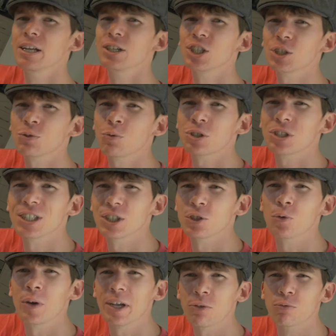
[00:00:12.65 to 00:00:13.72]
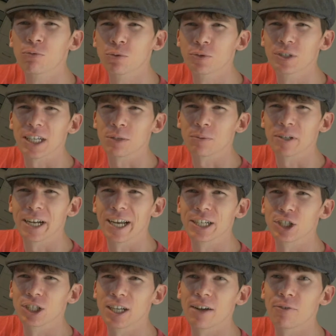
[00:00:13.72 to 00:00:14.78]
Just watch this quick rules
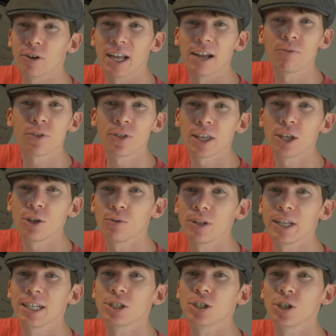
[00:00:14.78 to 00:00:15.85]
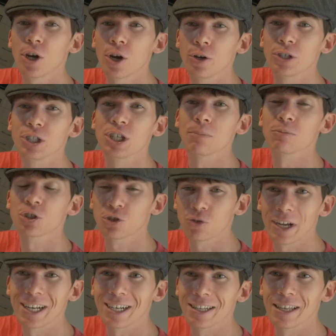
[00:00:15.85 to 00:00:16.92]
explanation covering everything you'll need to know to jump
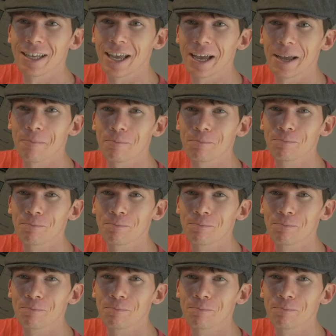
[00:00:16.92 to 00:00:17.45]
straight into the game.